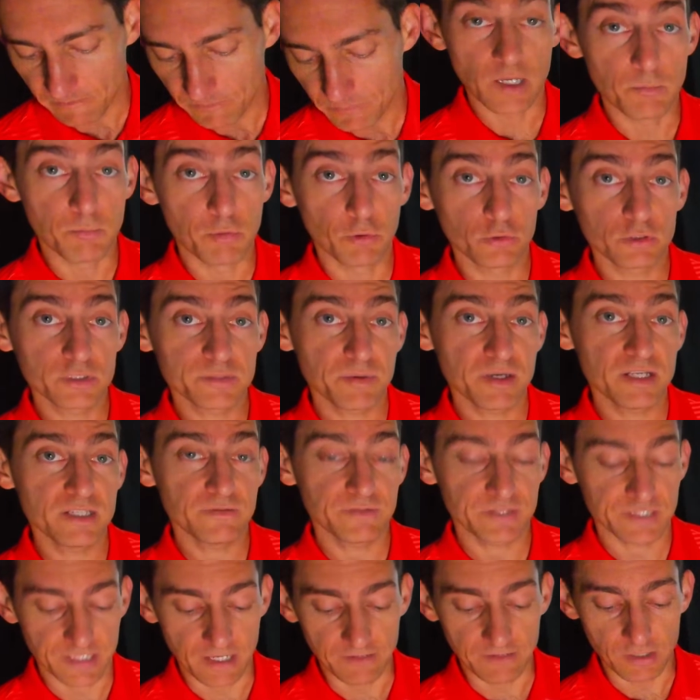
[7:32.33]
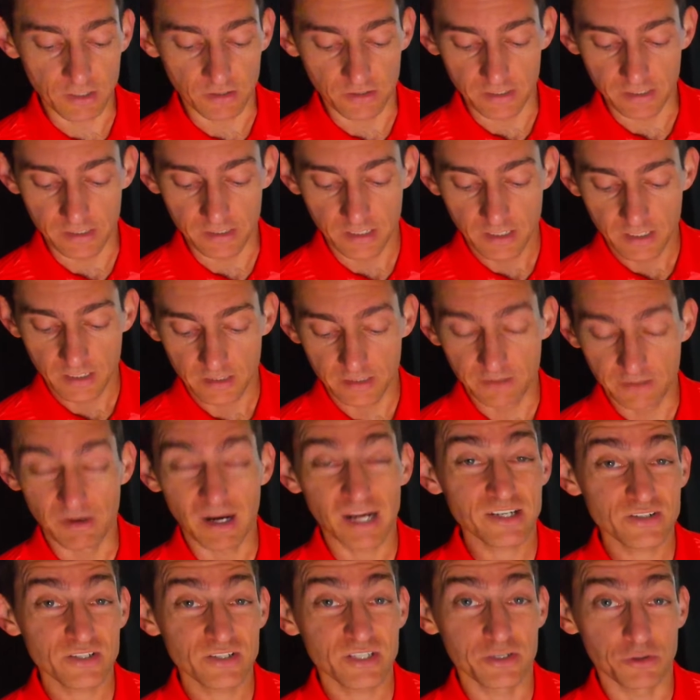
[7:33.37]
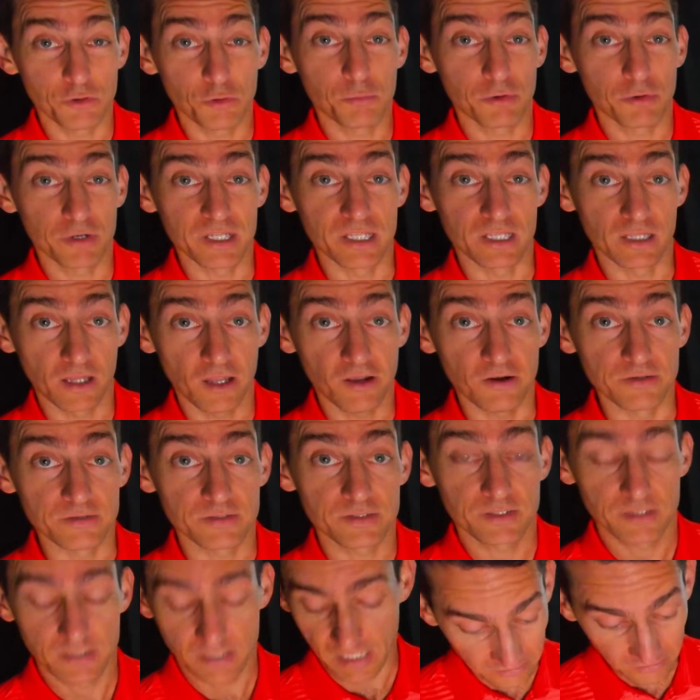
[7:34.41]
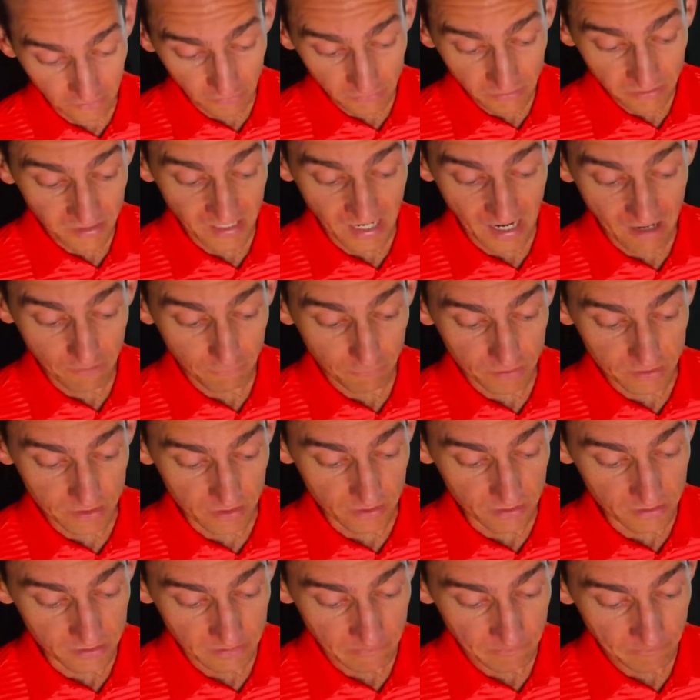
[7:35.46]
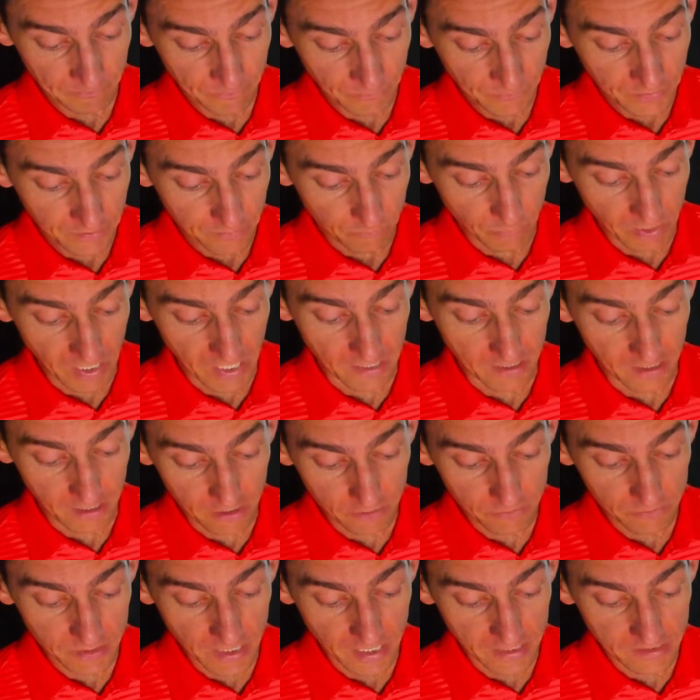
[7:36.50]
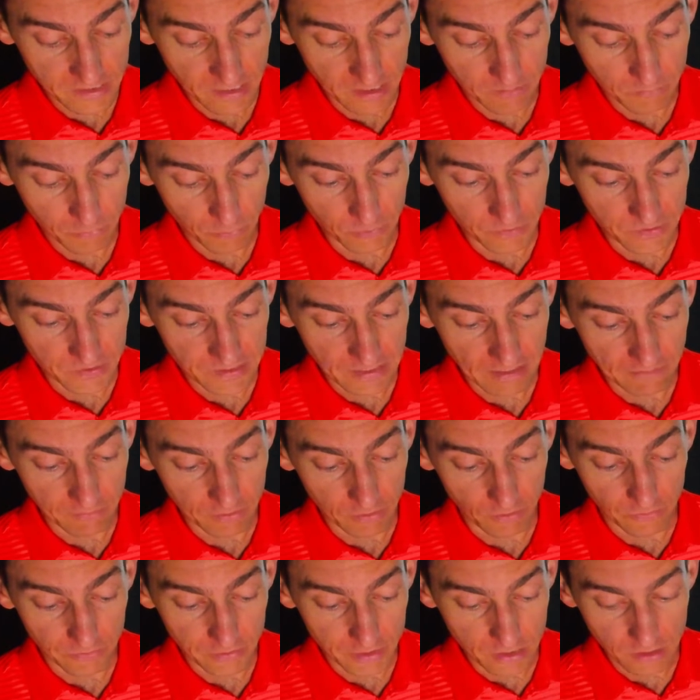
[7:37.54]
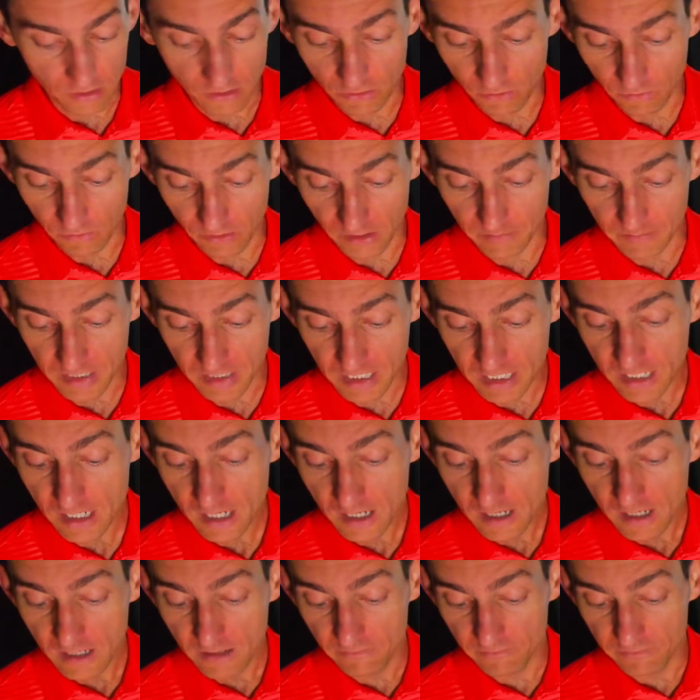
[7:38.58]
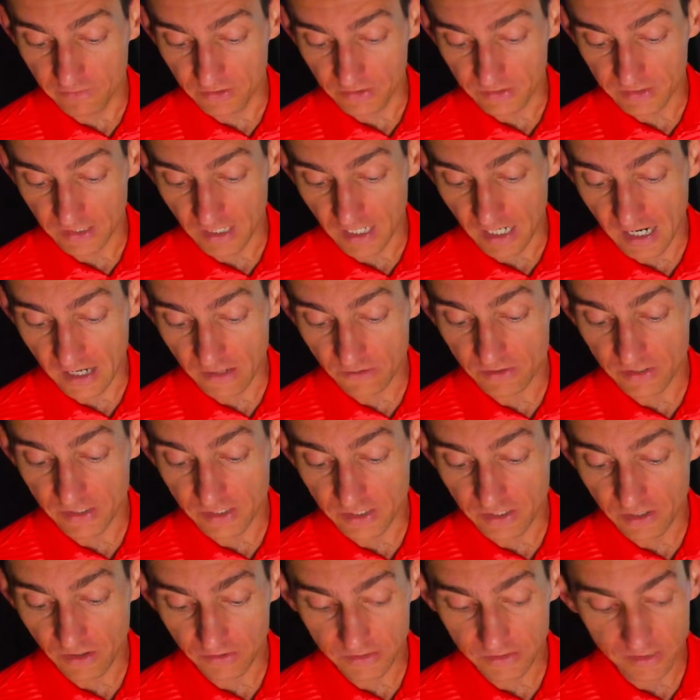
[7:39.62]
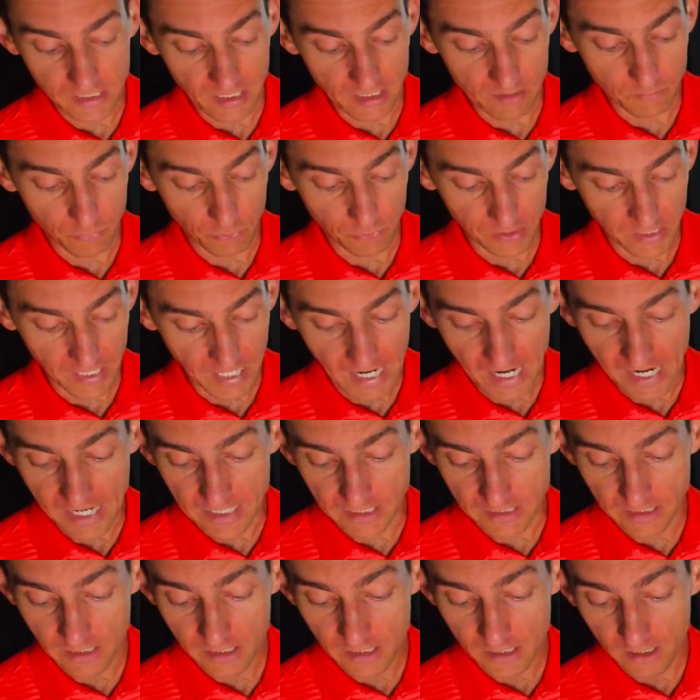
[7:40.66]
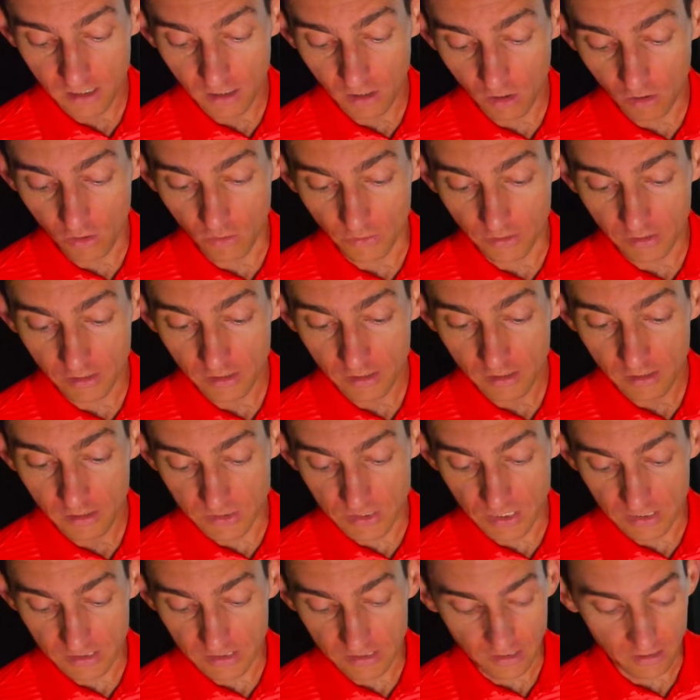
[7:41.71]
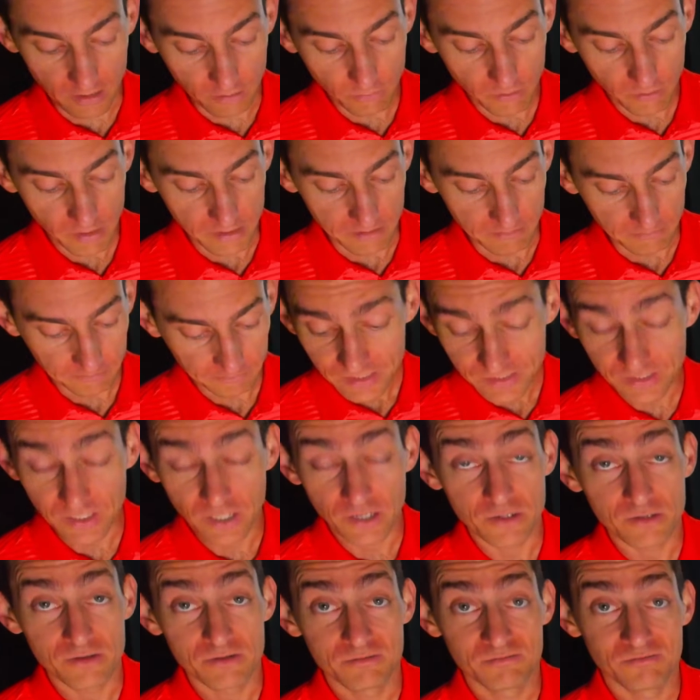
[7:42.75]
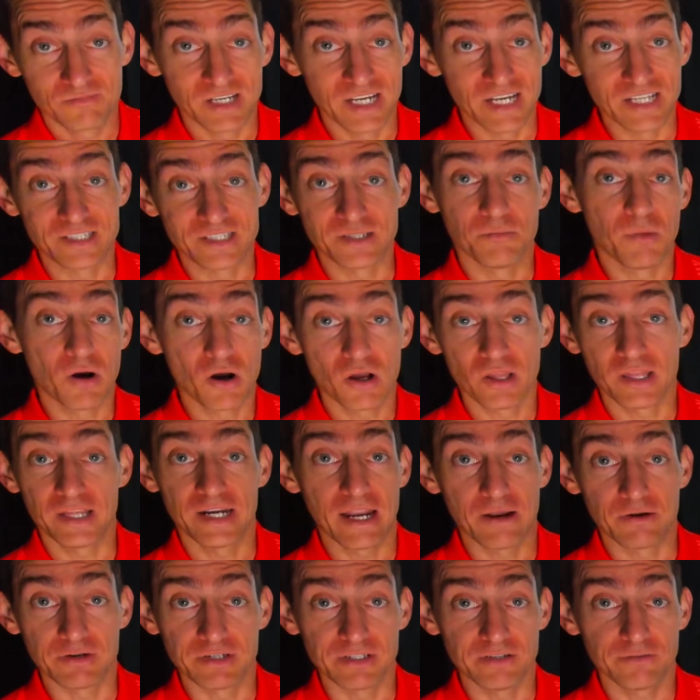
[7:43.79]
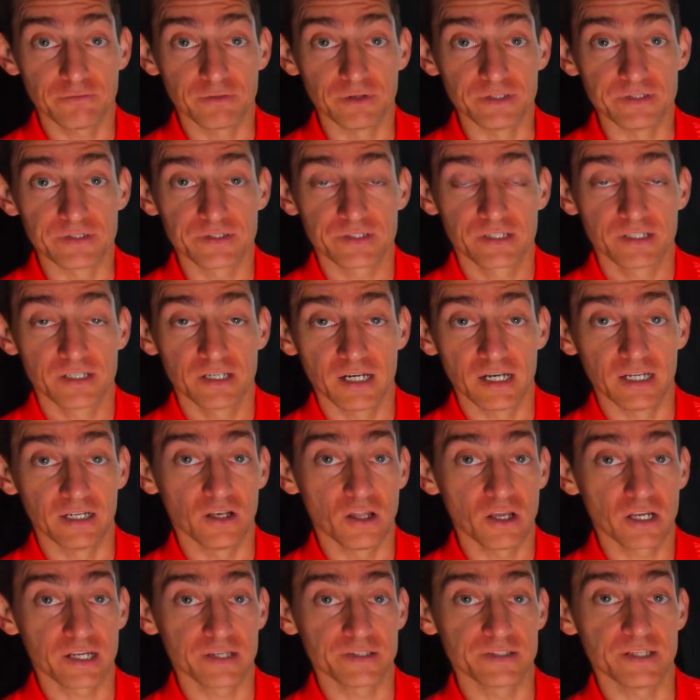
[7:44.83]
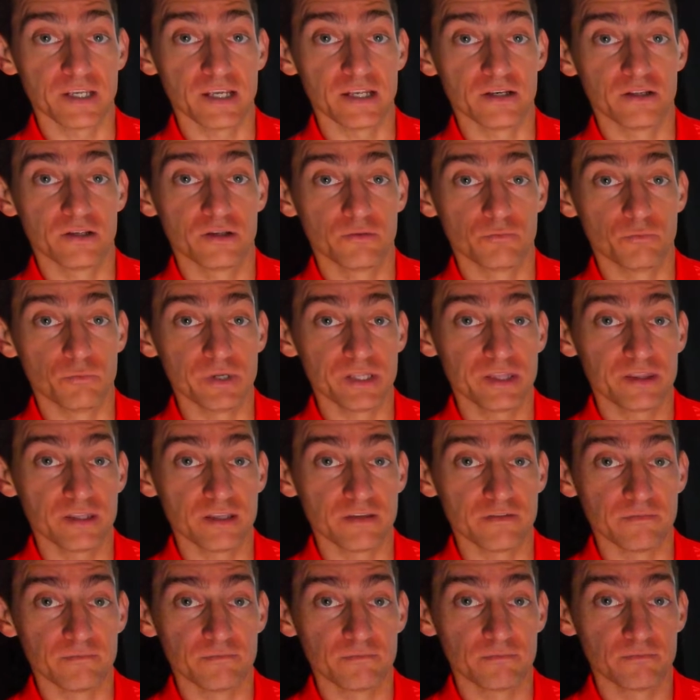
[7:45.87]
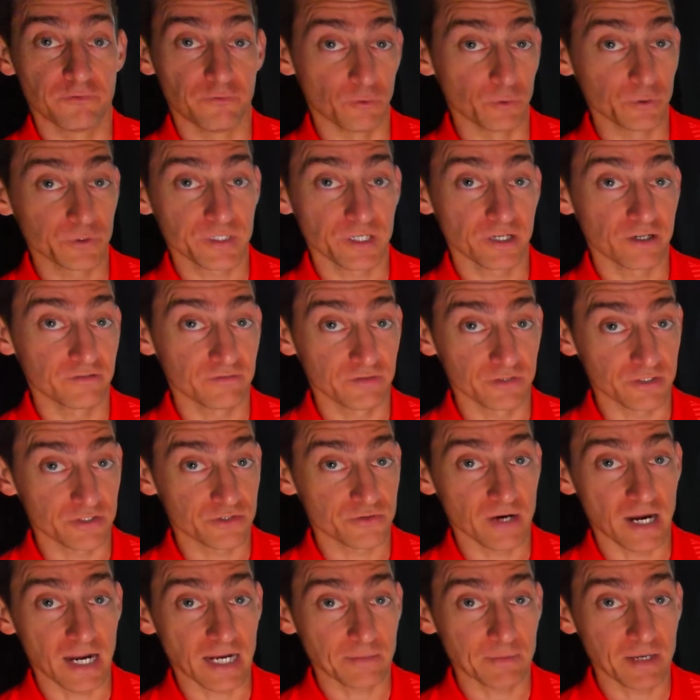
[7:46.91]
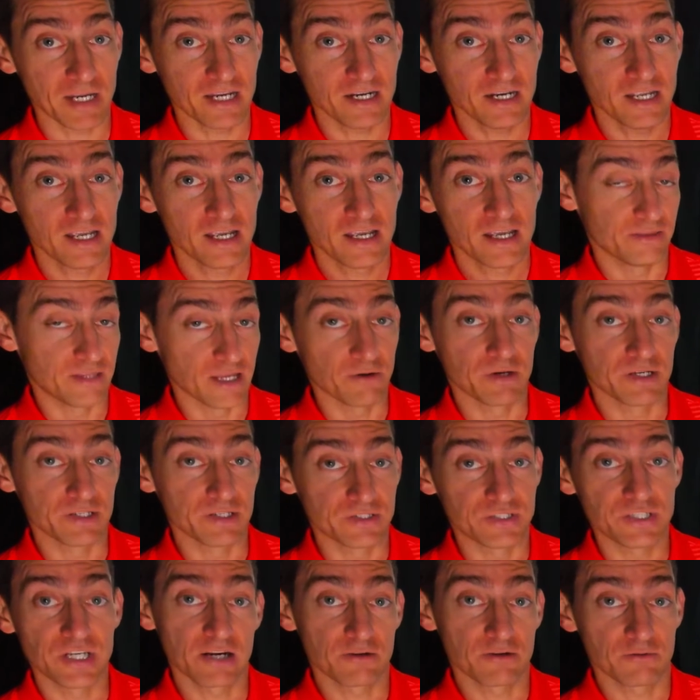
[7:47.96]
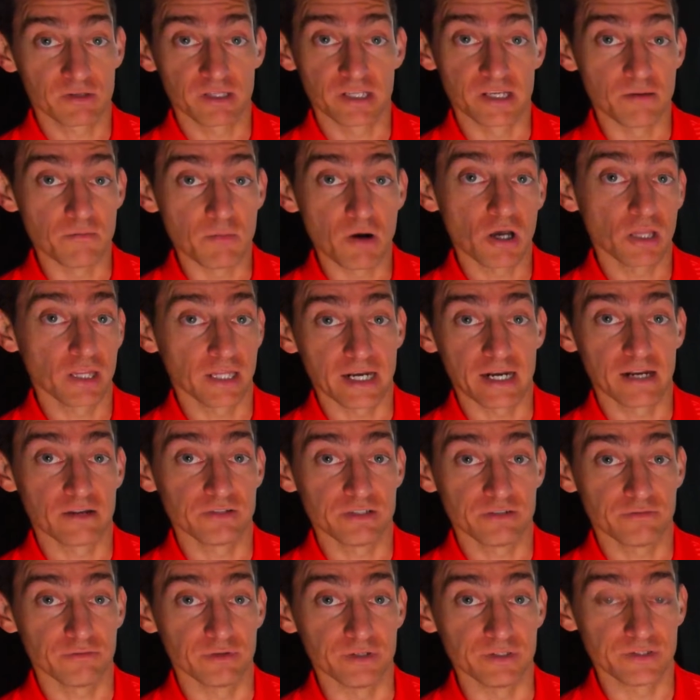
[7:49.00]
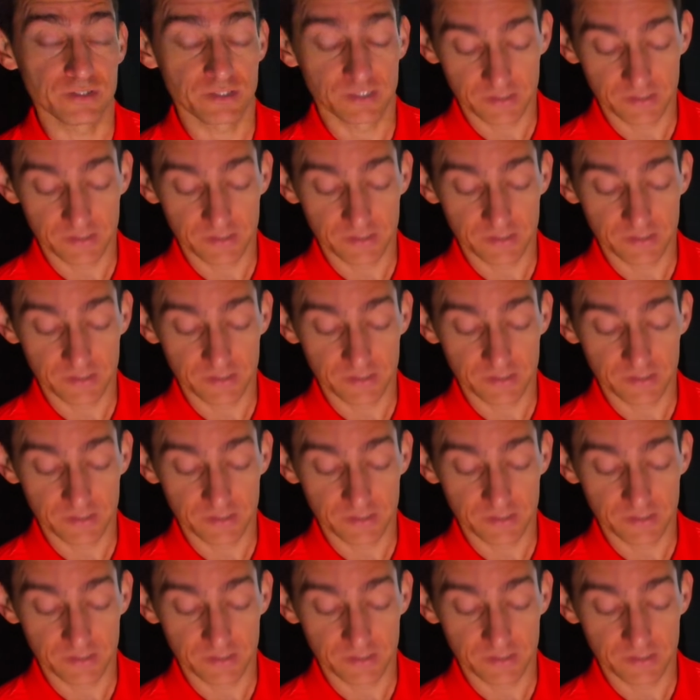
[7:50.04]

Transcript: So ball speeds for 7-iron, they're actually all pretty close. And looking at averages, we had 118.7 on the Uneekor Eye Mini versus 119.8 on the GC3. So it's a mile an hour difference. And like I said, with the Foresight versus TrackMan, there is generally a mile an hour difference.